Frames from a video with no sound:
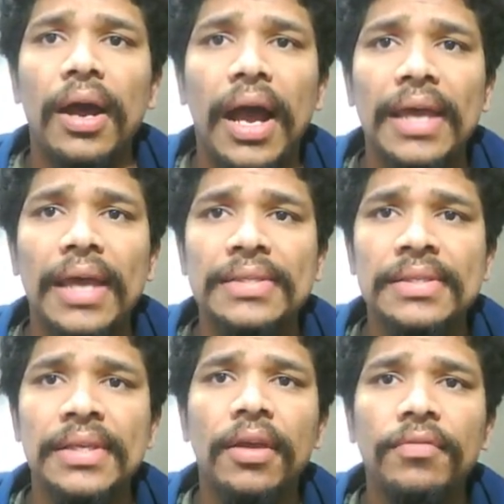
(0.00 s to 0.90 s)
I
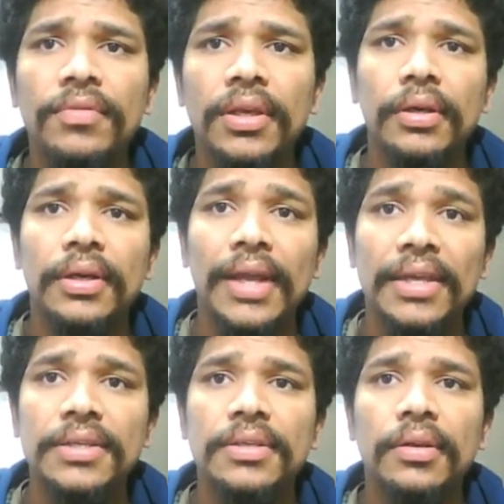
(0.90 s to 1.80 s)
save the
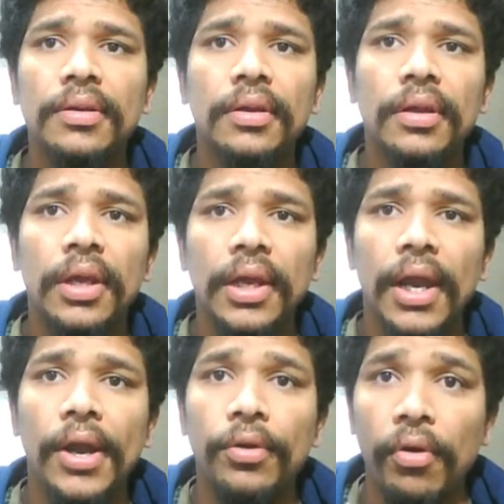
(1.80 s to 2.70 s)
text
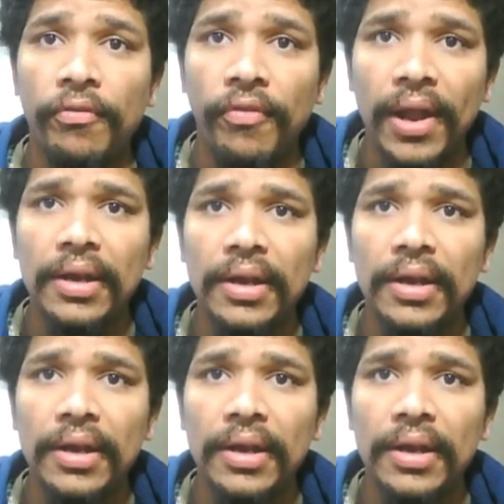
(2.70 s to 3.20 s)
into a file,